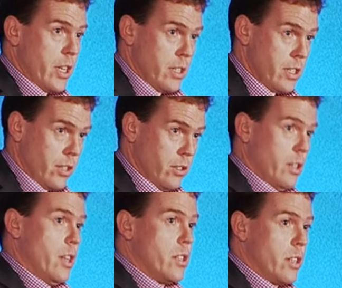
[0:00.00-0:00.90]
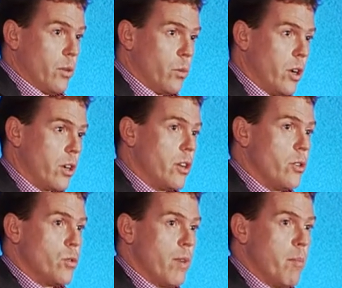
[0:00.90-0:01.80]
until, until the
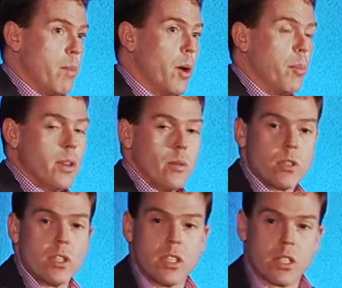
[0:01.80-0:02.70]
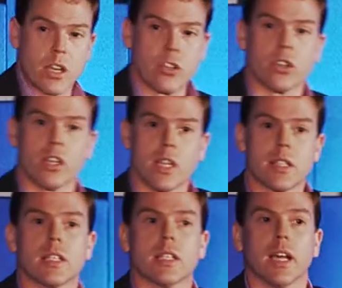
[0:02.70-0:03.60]
workloads ramp up. And there was a discussion
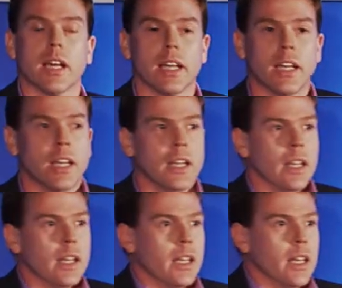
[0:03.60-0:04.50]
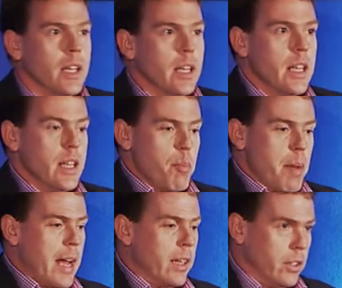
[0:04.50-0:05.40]
yesterday in the
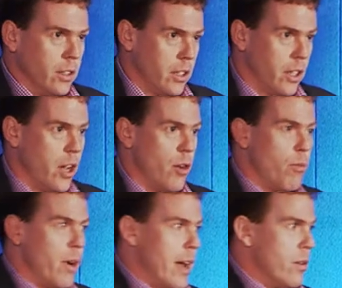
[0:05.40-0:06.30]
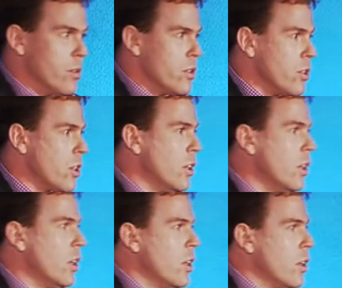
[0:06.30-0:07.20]
panel around
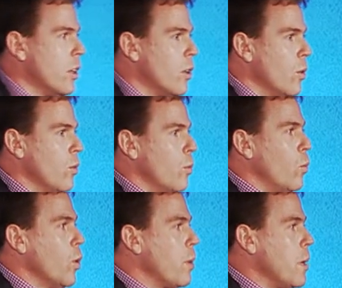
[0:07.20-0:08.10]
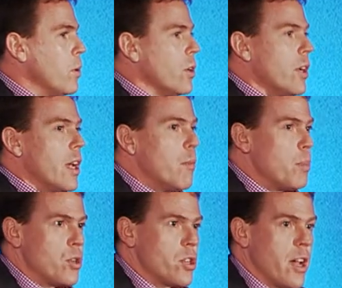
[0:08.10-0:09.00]
were people going to get
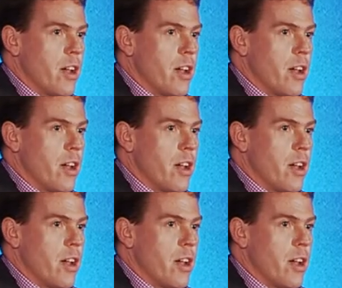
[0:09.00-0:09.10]
pushed